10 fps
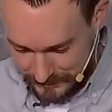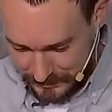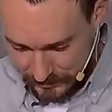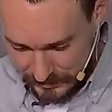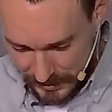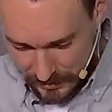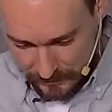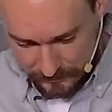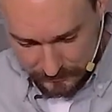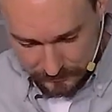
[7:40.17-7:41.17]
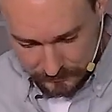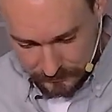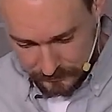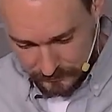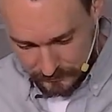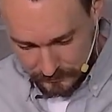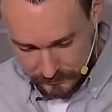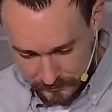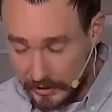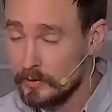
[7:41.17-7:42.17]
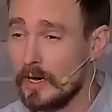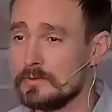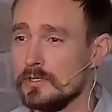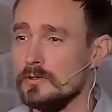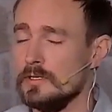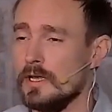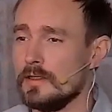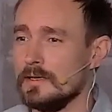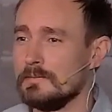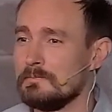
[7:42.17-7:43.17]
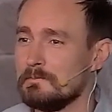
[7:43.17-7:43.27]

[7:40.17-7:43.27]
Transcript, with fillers: Turns out, I knew absolutely nothing.